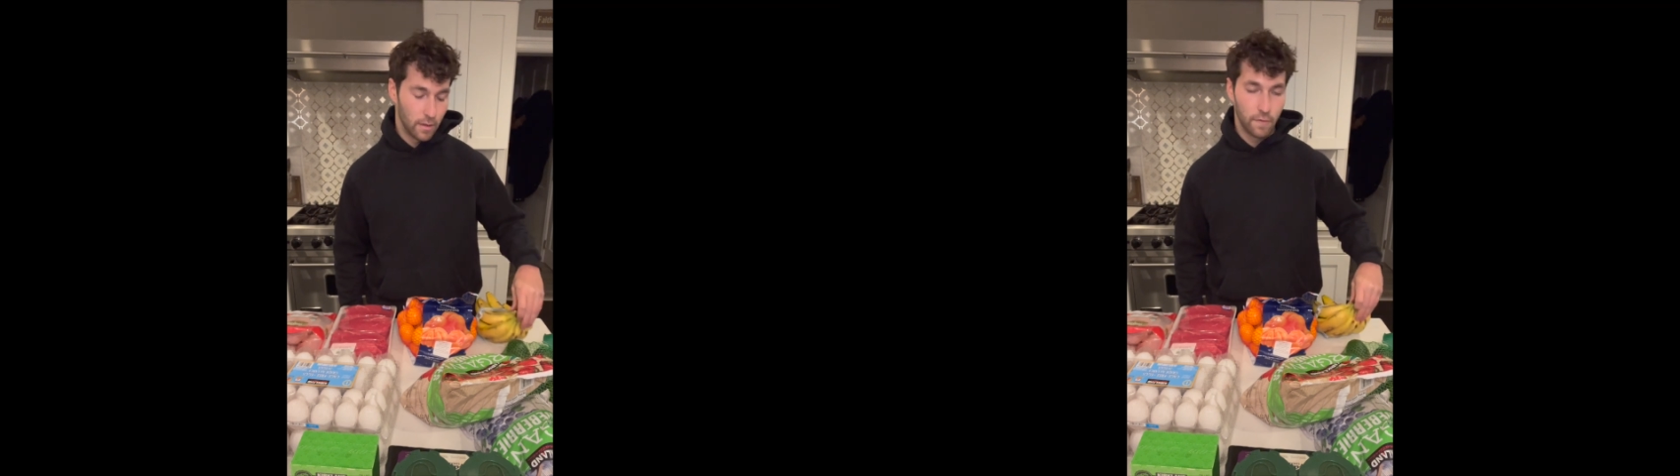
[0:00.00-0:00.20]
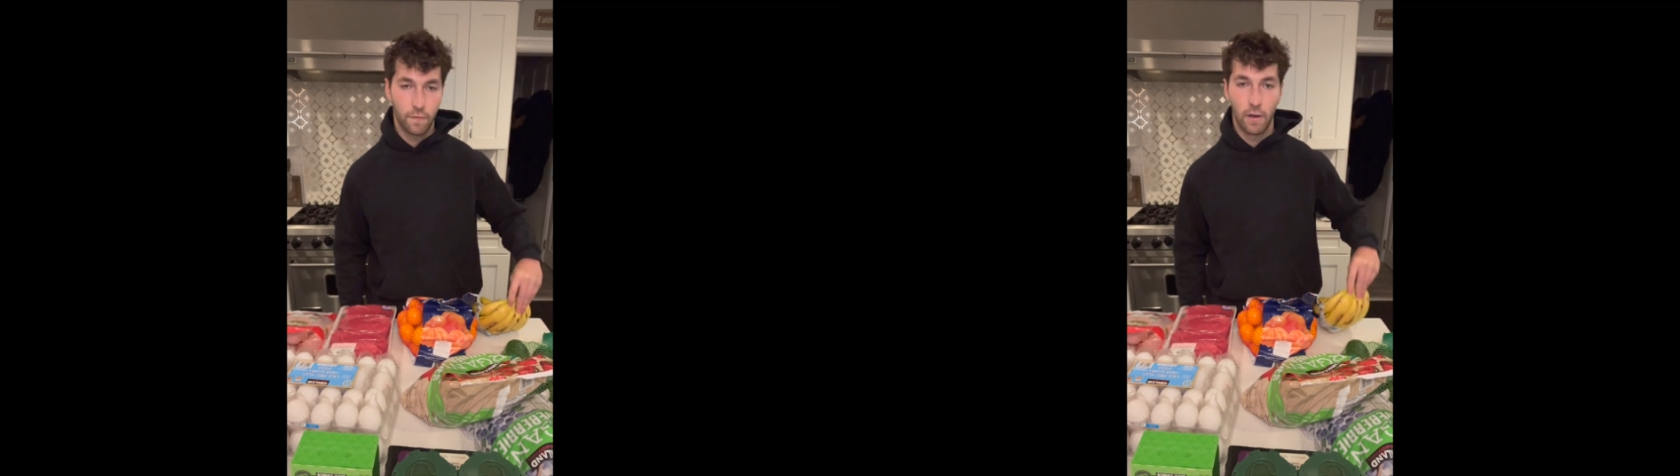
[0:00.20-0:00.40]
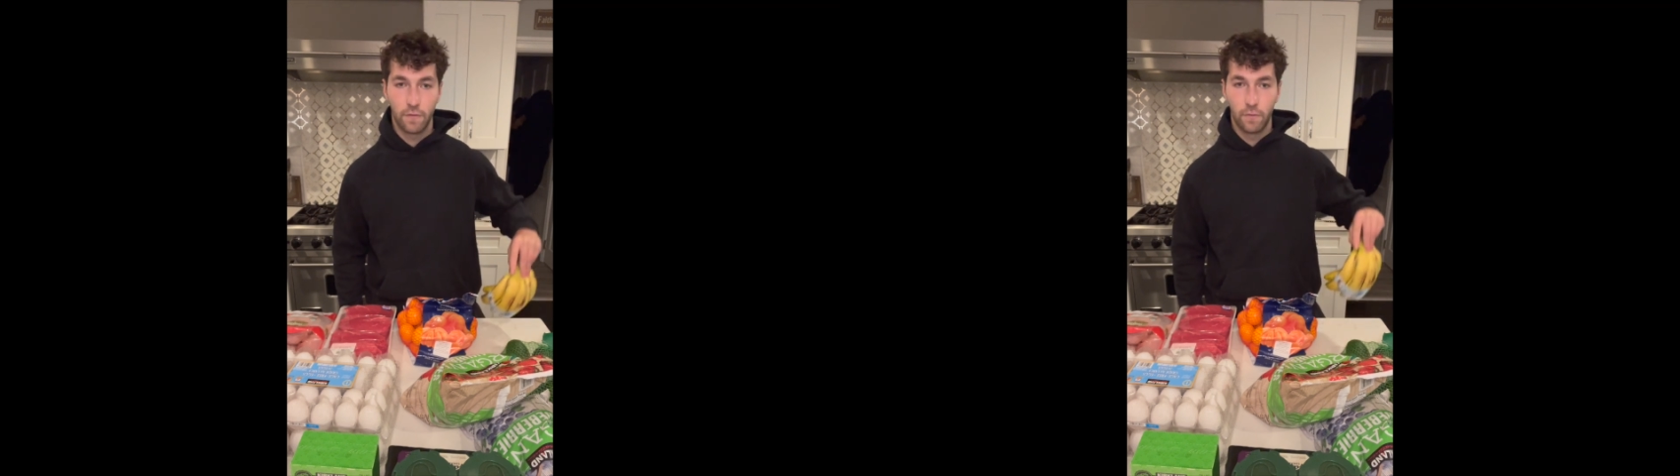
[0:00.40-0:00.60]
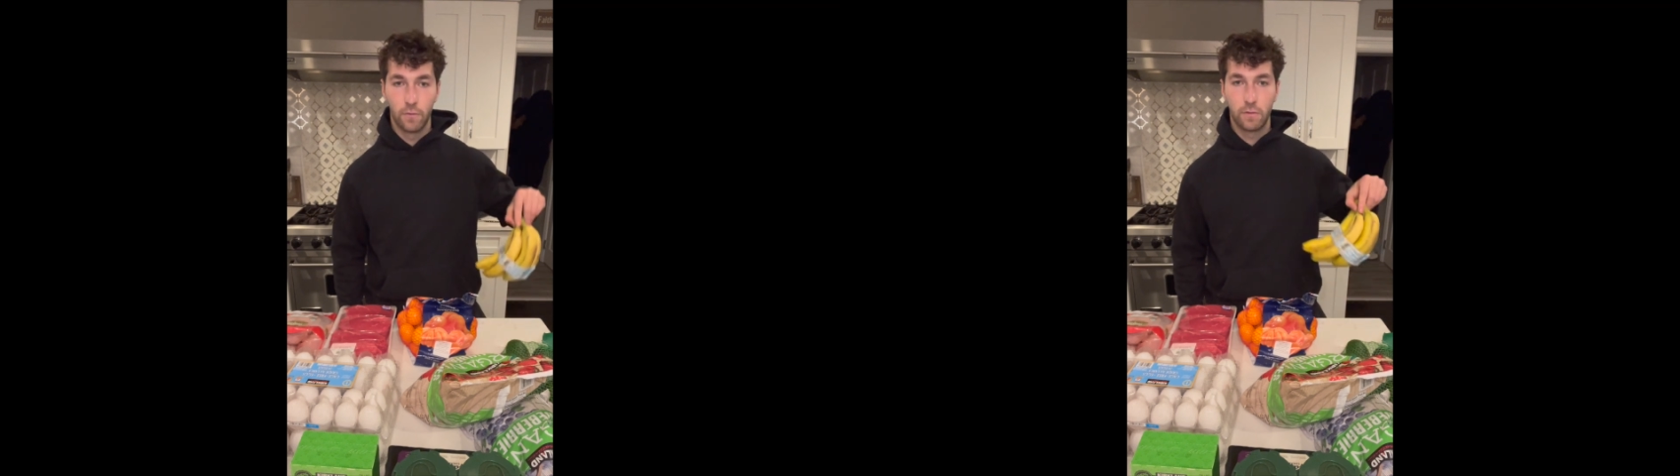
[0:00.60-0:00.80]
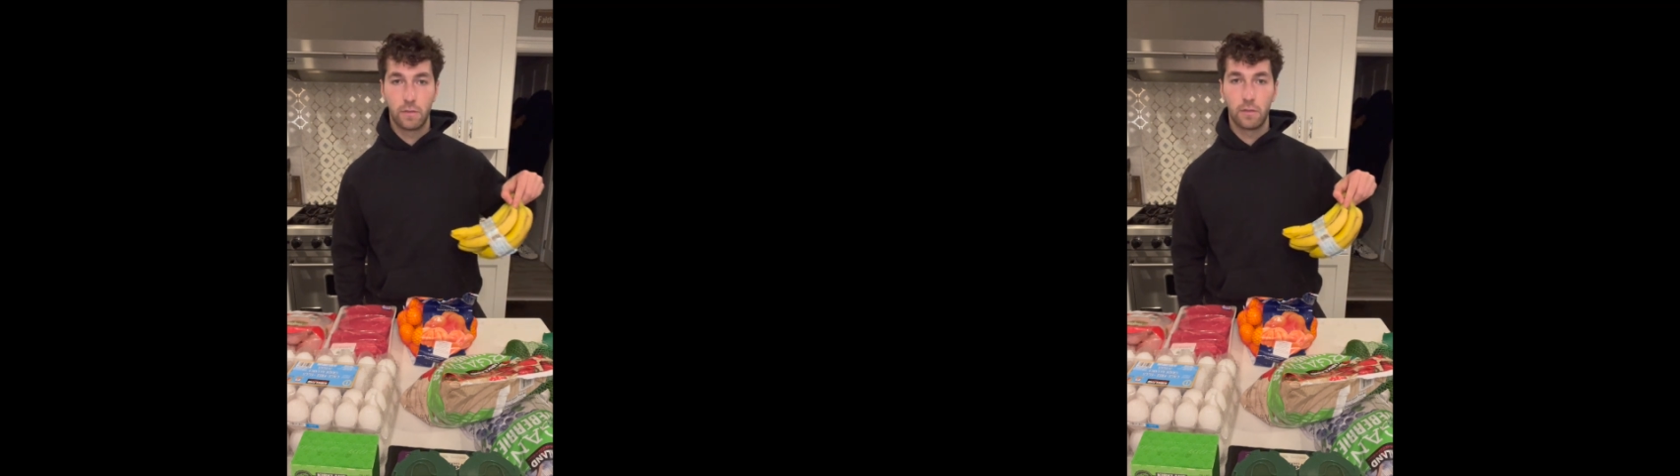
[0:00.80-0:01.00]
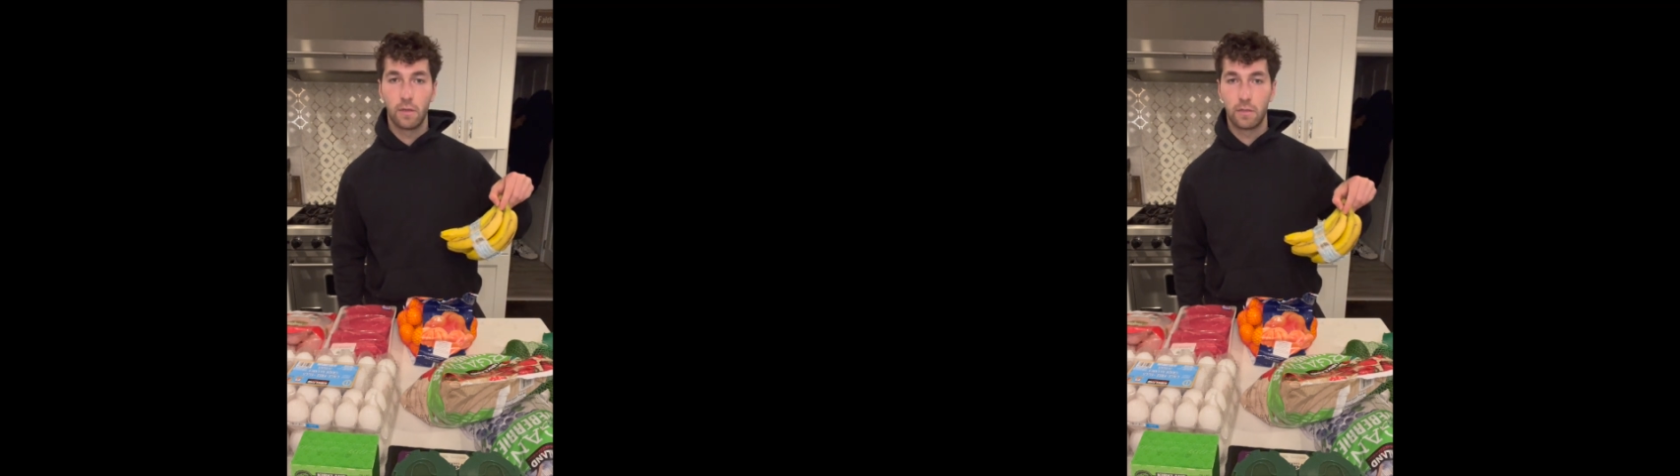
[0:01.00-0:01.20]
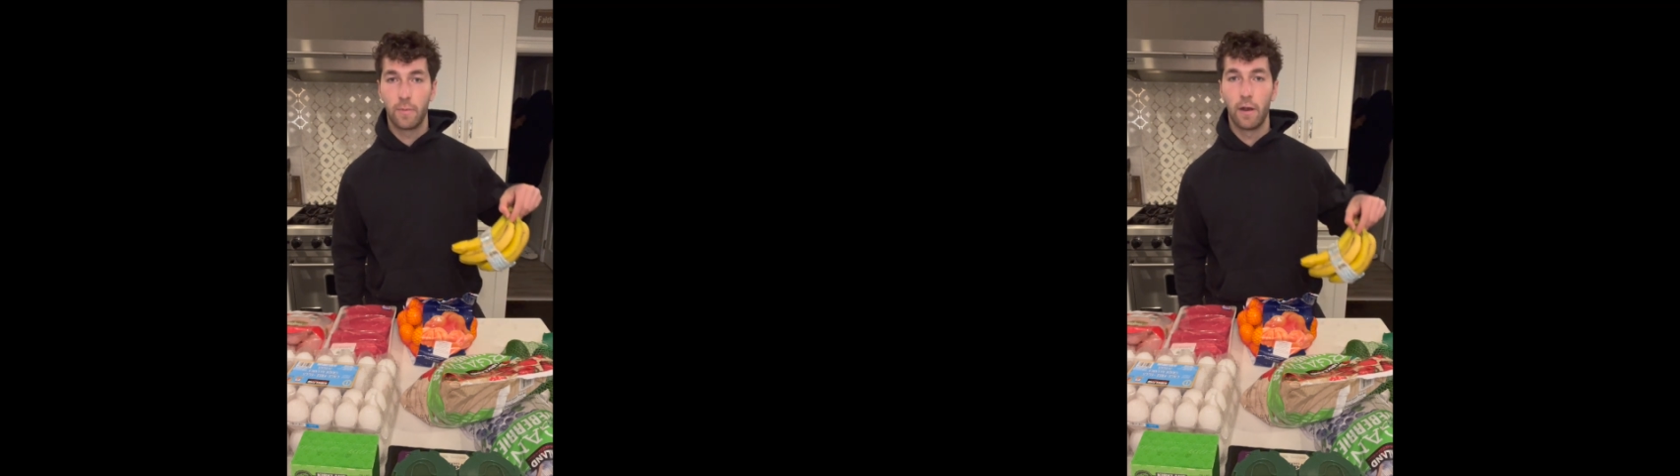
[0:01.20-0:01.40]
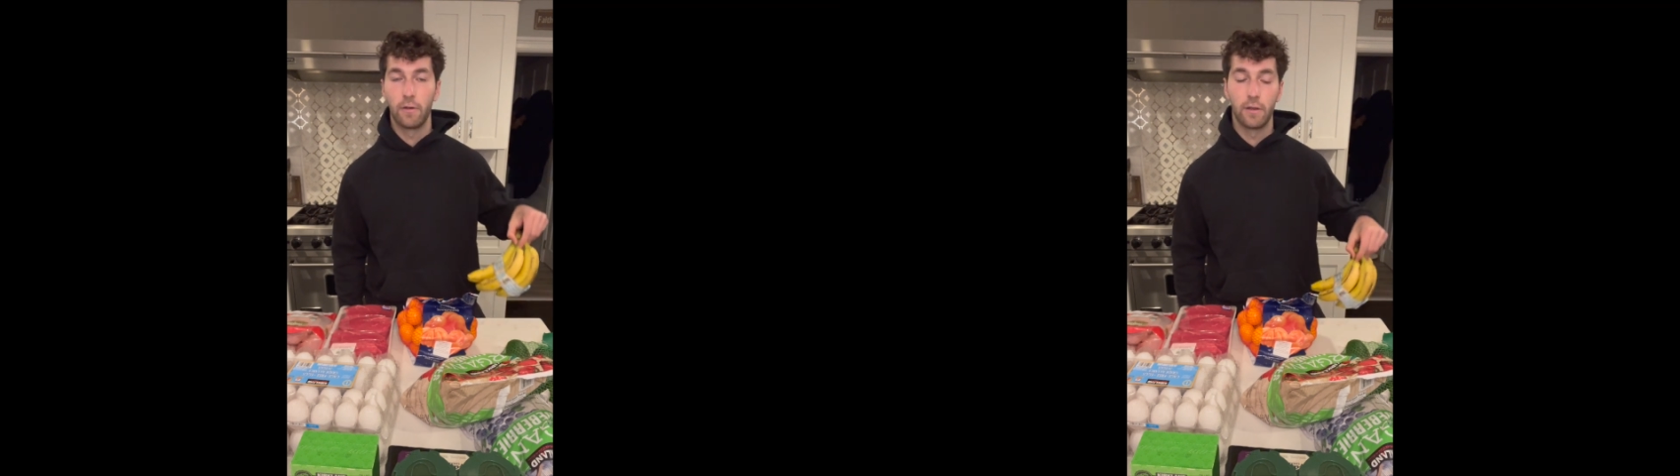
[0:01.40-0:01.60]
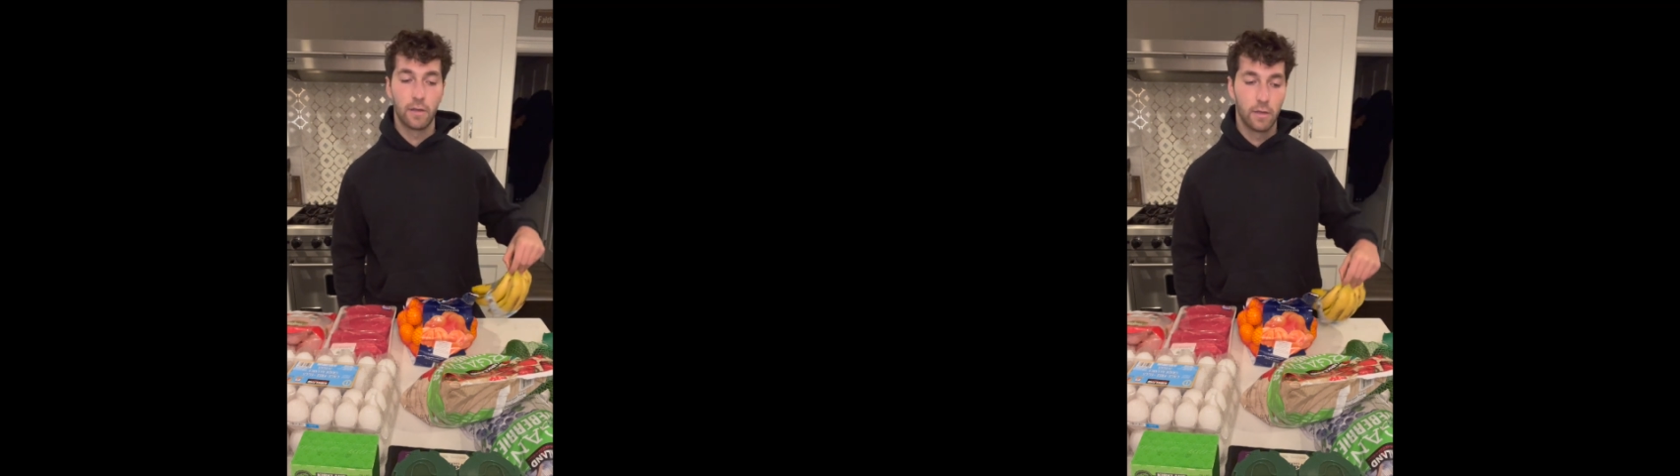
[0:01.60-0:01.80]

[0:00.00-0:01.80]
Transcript: fresh fruits expiring.